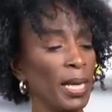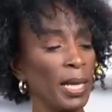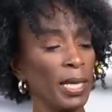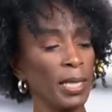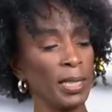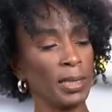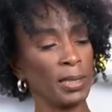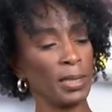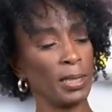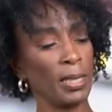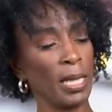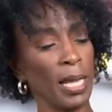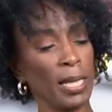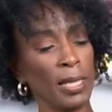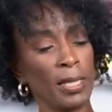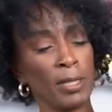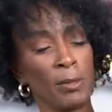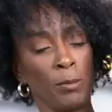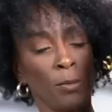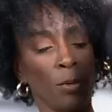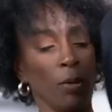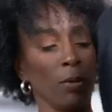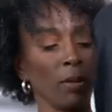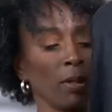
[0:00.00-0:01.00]
It's like
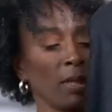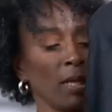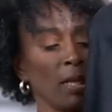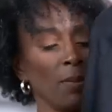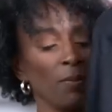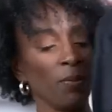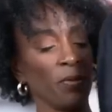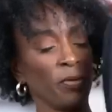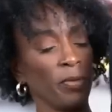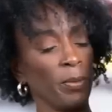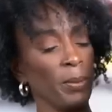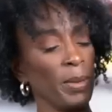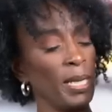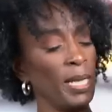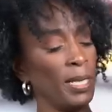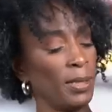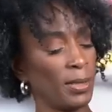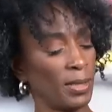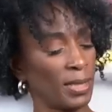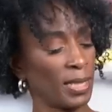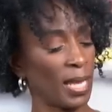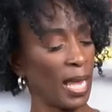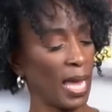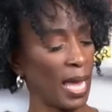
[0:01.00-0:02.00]
it comes from each
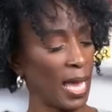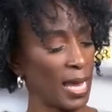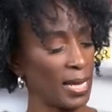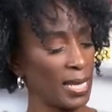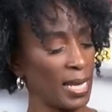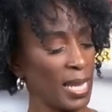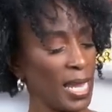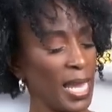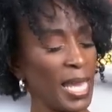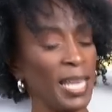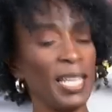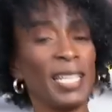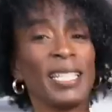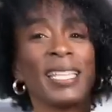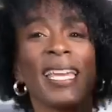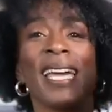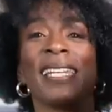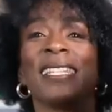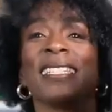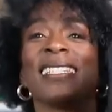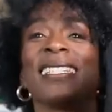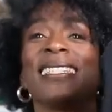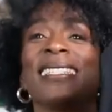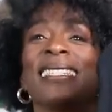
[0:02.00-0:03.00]
side and it
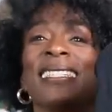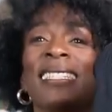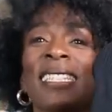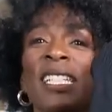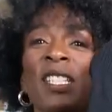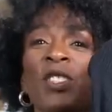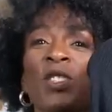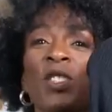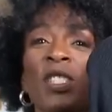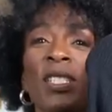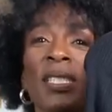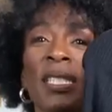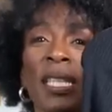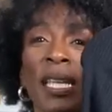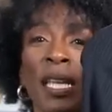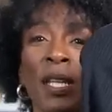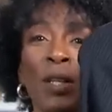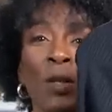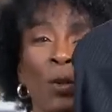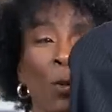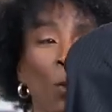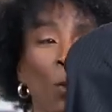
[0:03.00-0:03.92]
kind of cinches in the